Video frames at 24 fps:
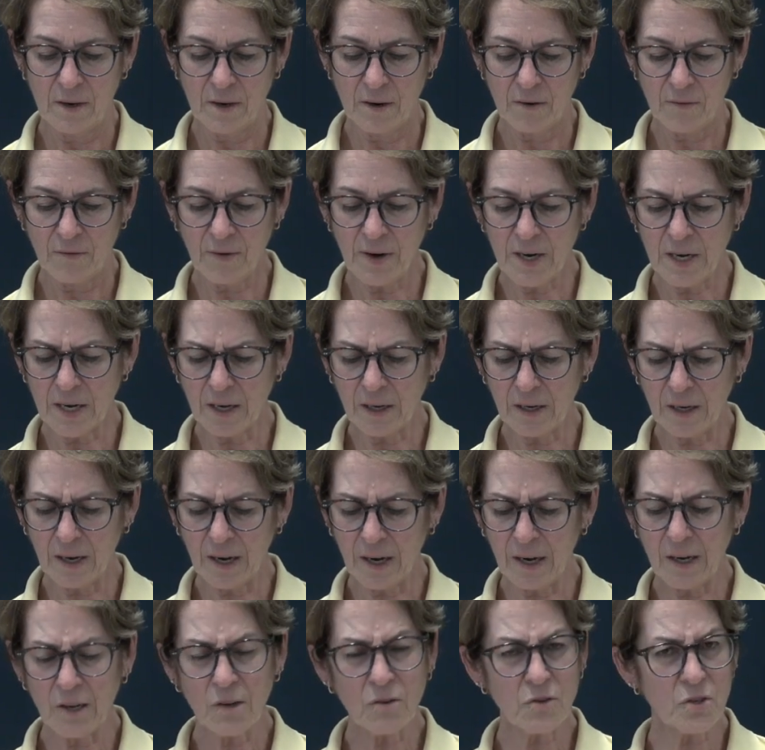"Frida,
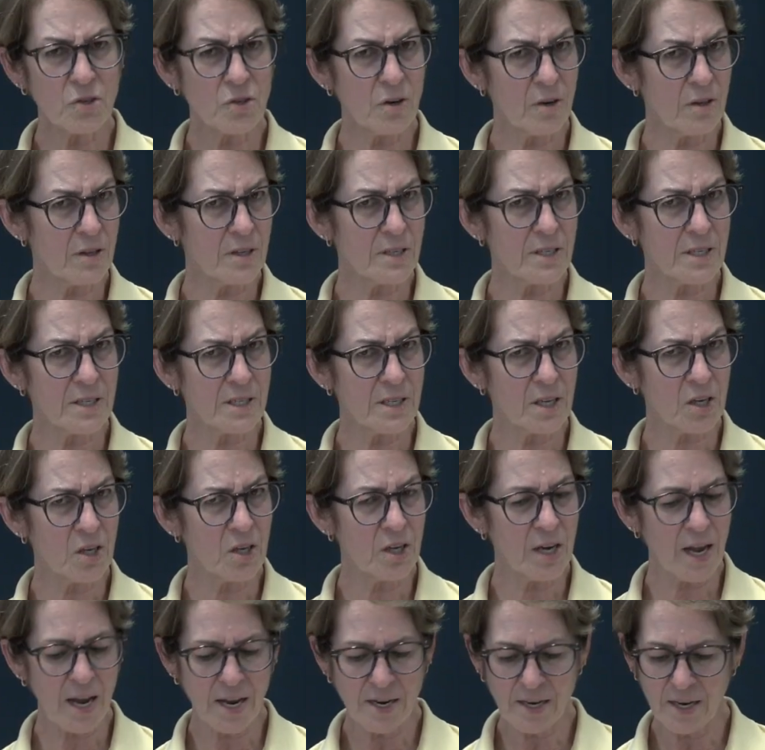are you sure this is a good
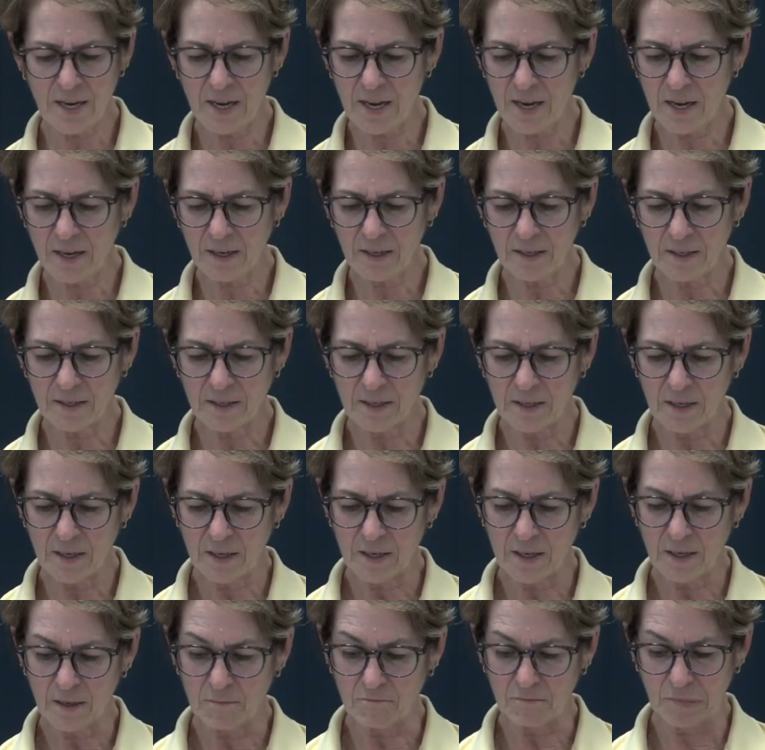idea?"
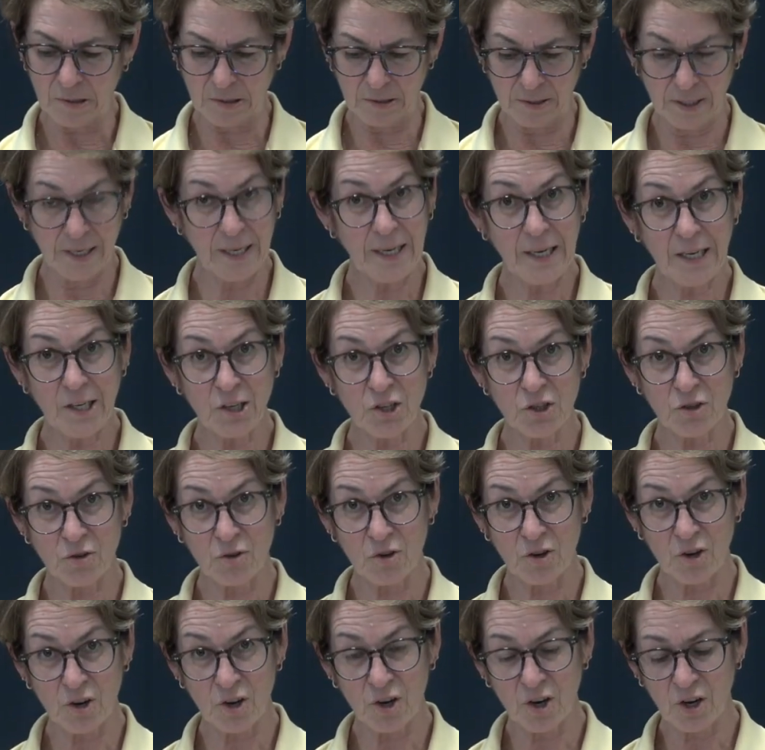"Pretty
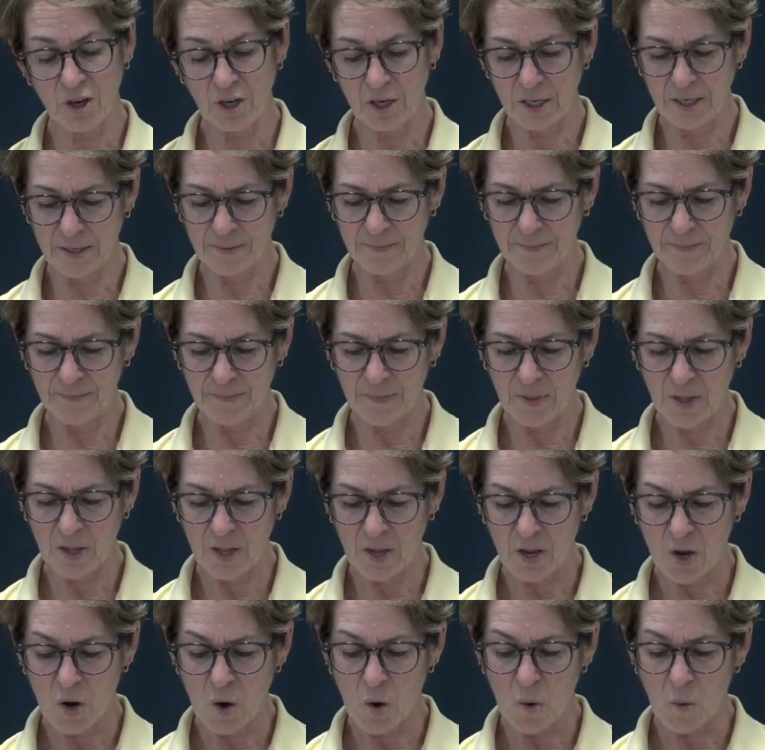sure."
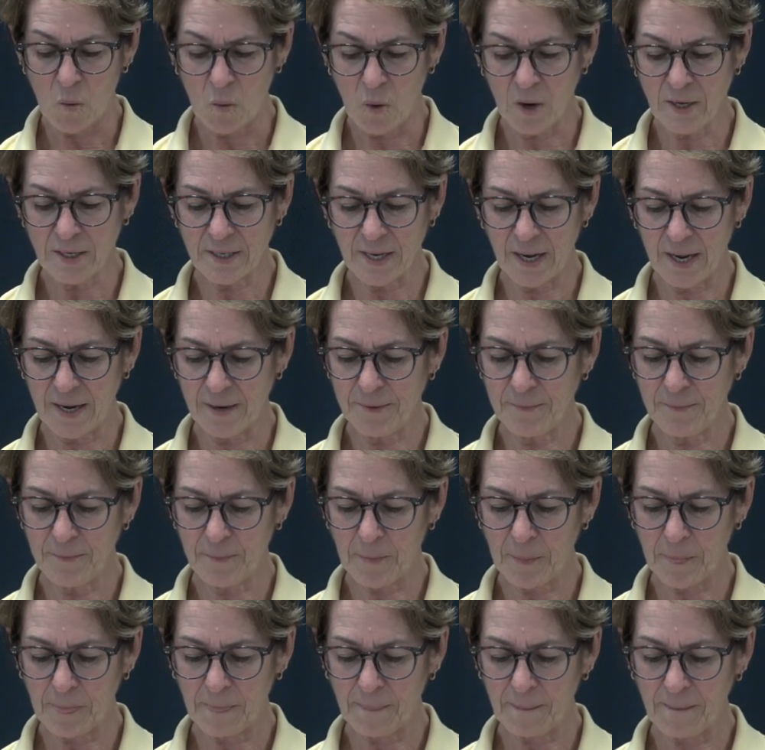One day,
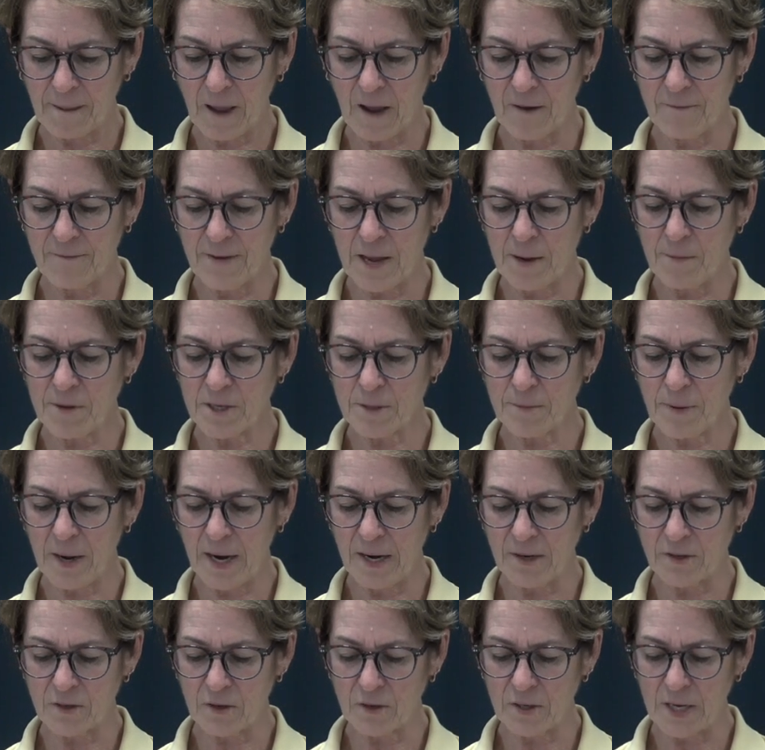a famous
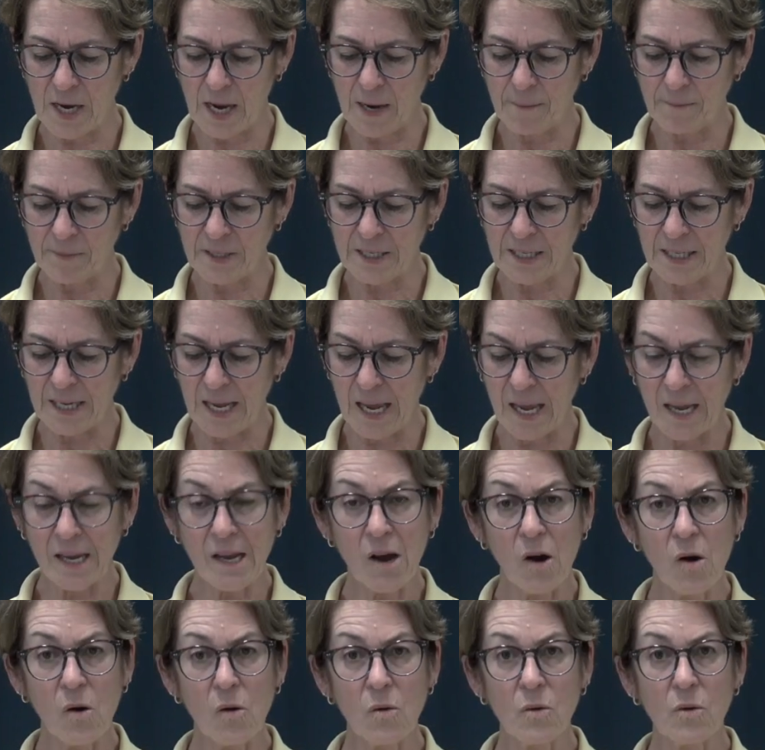painter named
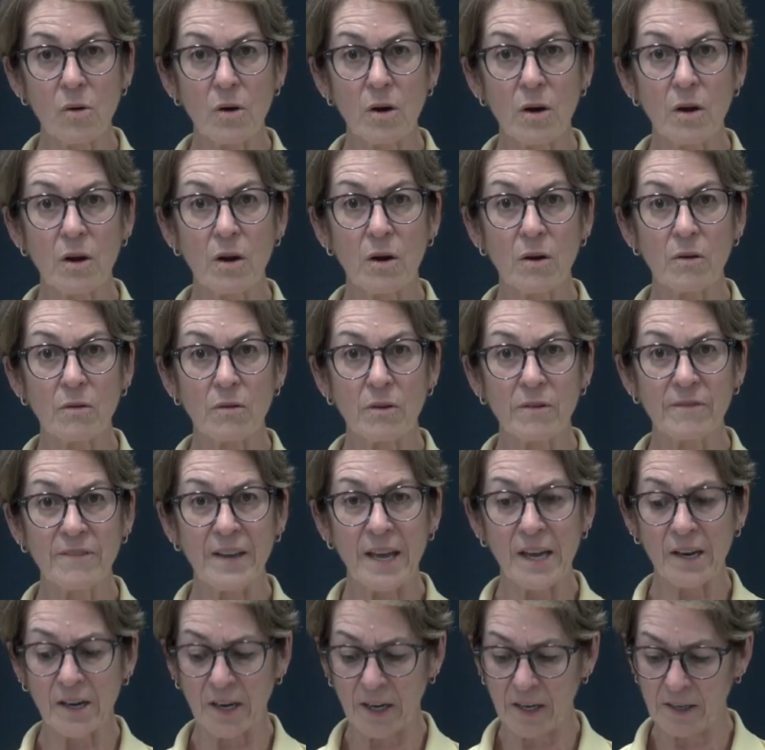Diego
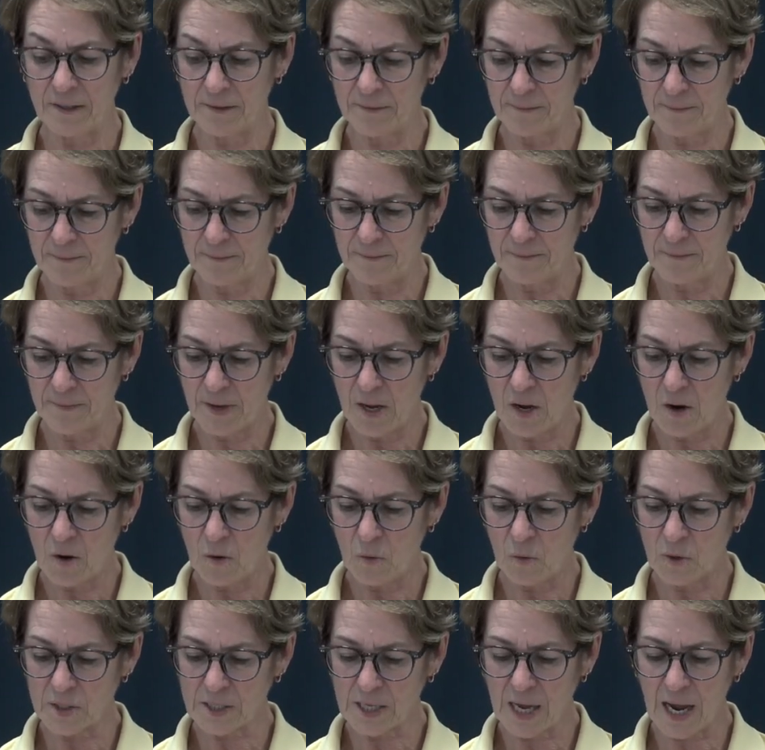Rivera
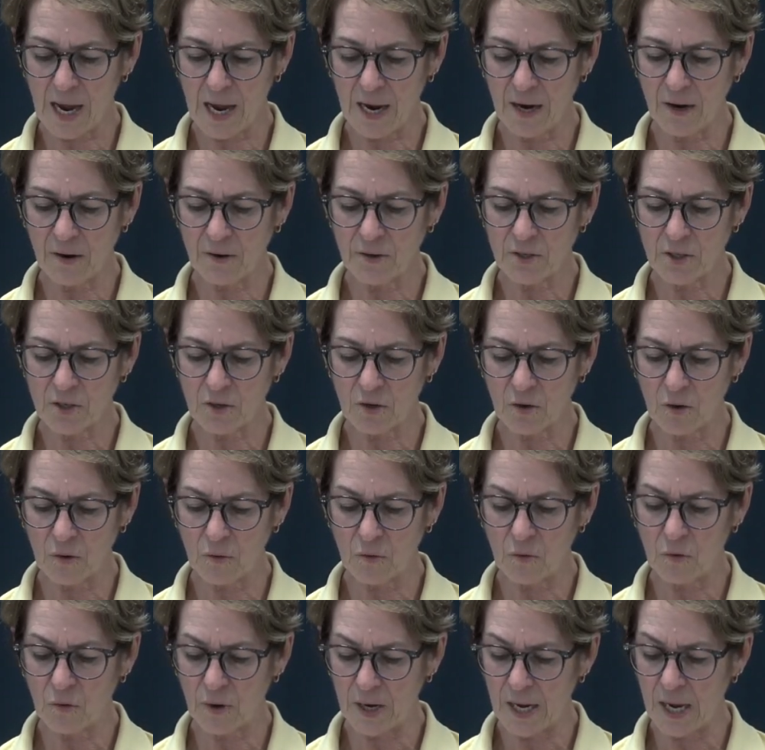was hired to
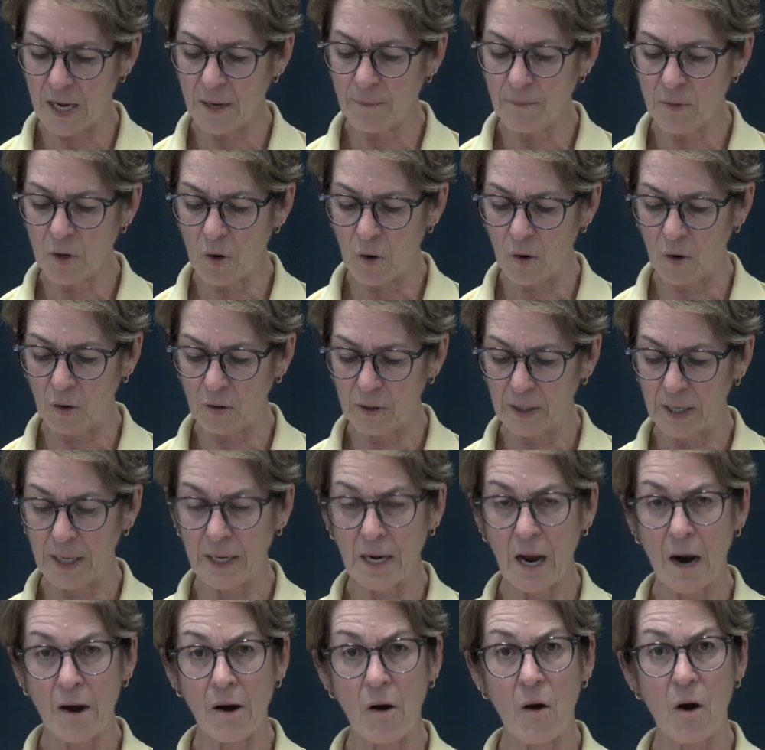create a mural in
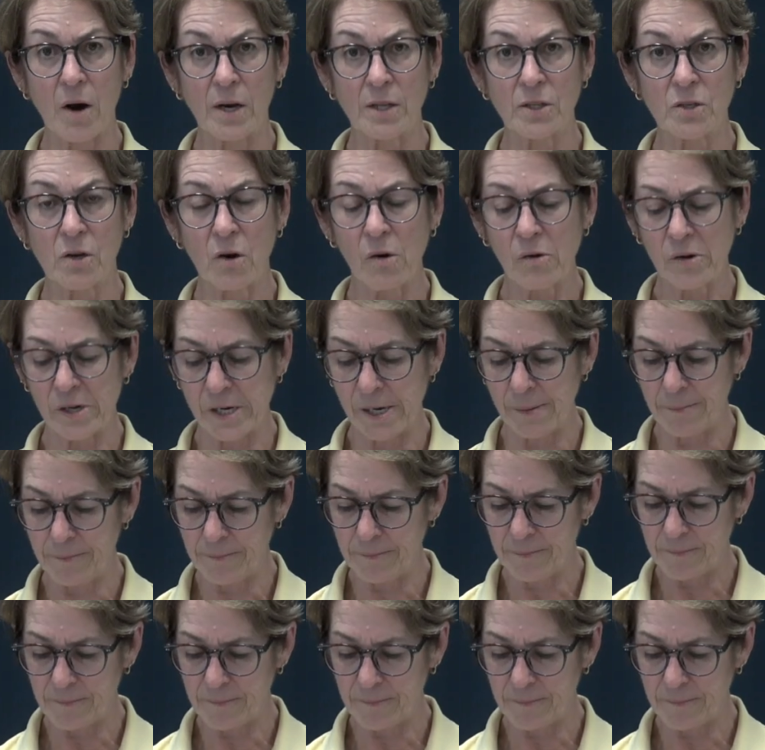our auditorium.